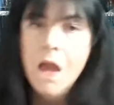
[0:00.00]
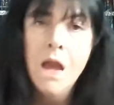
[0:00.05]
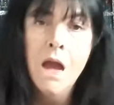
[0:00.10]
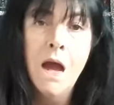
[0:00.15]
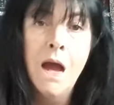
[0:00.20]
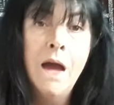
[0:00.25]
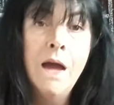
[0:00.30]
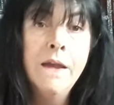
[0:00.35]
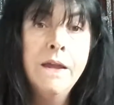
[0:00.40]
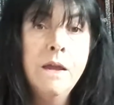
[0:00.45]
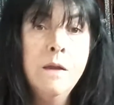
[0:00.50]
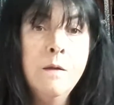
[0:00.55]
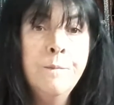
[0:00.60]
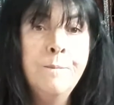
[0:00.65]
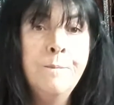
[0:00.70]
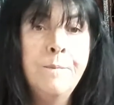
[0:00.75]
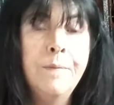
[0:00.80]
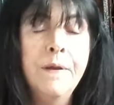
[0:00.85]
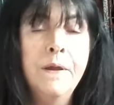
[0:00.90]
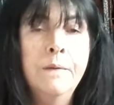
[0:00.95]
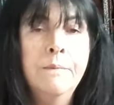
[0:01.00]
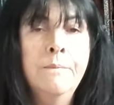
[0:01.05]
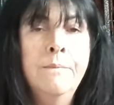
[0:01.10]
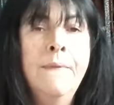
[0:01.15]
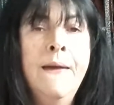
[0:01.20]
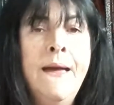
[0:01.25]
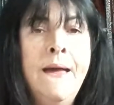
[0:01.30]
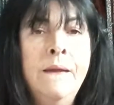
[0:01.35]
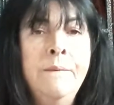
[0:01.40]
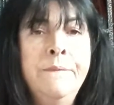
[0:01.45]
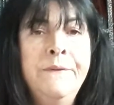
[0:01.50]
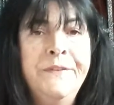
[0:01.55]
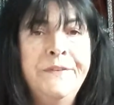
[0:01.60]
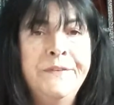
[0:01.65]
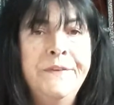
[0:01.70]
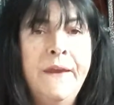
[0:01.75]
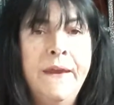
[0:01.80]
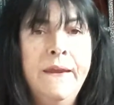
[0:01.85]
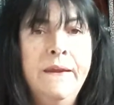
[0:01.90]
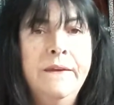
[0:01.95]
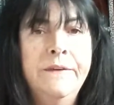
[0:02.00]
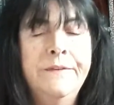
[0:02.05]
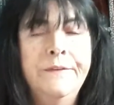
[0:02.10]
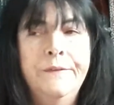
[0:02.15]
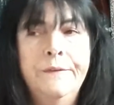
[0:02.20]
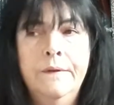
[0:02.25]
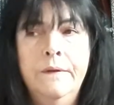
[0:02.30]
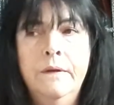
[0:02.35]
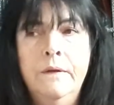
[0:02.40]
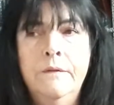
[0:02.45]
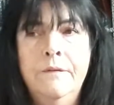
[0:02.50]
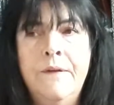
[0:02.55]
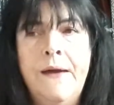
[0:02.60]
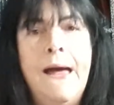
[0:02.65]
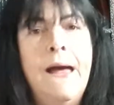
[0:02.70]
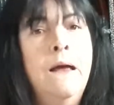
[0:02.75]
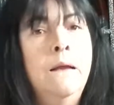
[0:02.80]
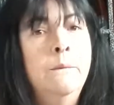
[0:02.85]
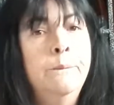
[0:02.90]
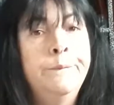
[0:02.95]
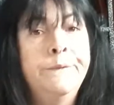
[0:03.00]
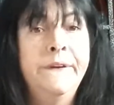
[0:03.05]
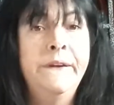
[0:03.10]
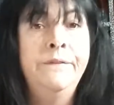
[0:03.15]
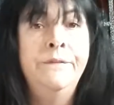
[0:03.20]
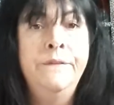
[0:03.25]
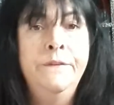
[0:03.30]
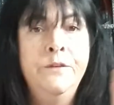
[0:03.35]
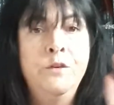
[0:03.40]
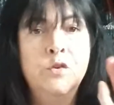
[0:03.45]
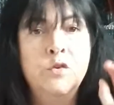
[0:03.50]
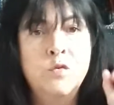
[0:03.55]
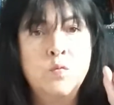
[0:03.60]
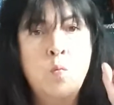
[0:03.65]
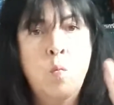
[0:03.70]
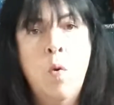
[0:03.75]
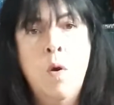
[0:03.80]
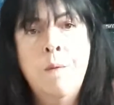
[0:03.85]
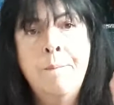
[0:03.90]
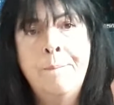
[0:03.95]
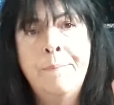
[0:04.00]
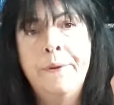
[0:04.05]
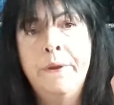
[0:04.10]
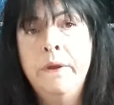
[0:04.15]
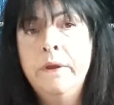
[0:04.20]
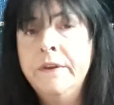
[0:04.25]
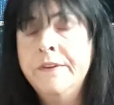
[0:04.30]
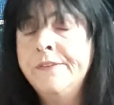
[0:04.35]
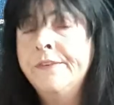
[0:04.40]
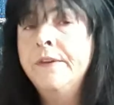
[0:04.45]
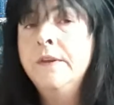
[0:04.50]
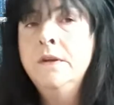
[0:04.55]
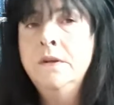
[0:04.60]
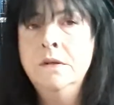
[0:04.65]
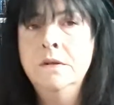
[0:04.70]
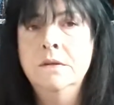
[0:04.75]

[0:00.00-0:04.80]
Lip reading: I hope my mistakes have helped even just one person.